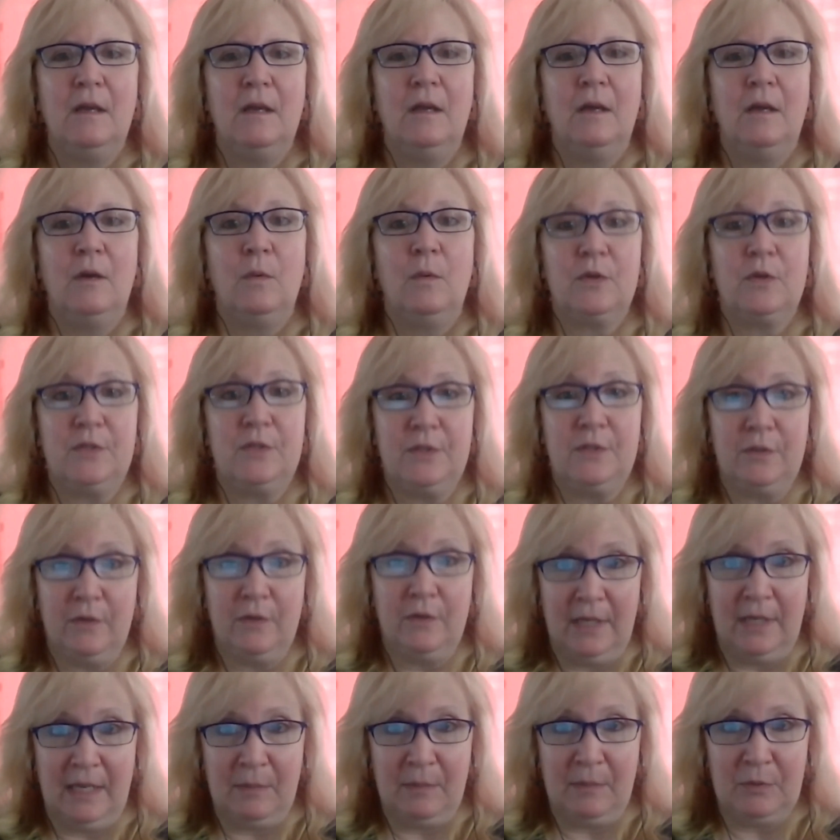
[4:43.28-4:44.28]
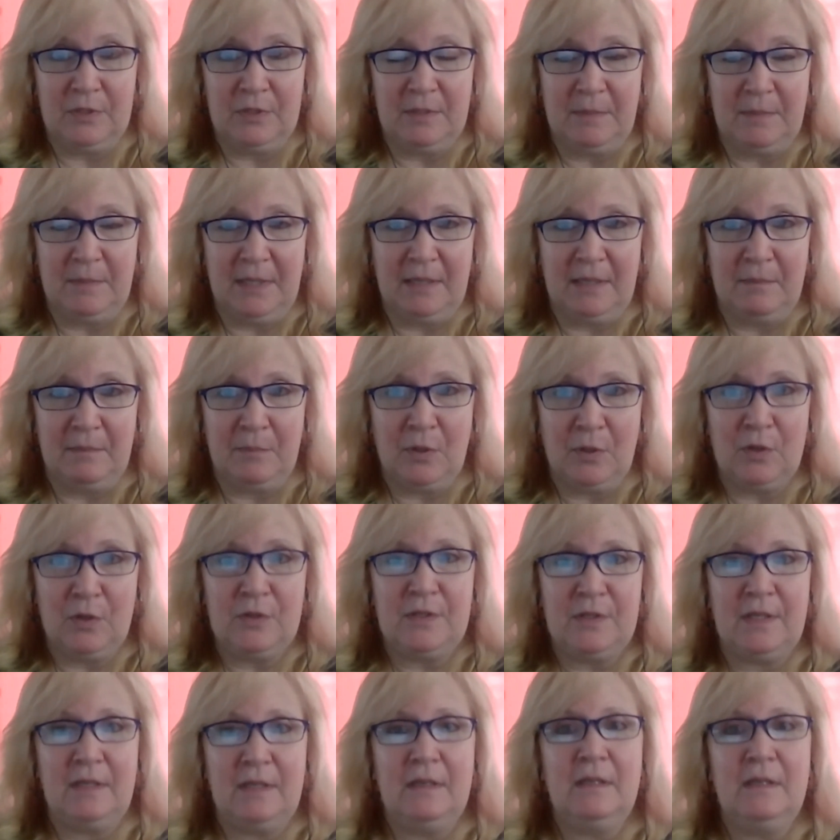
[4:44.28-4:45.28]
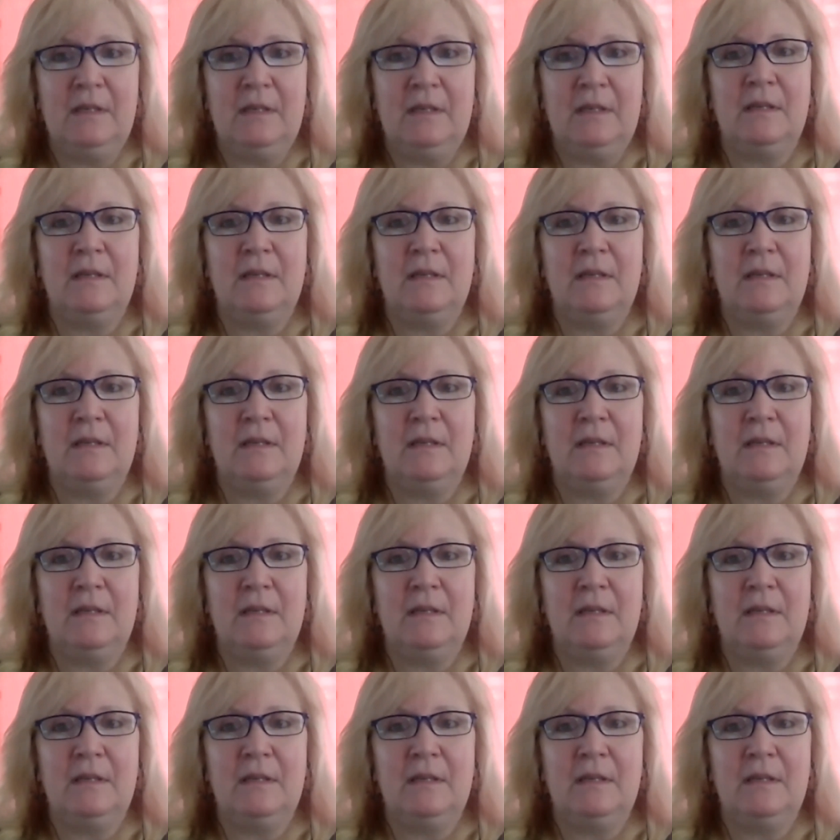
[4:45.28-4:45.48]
we're still unable to meet in person.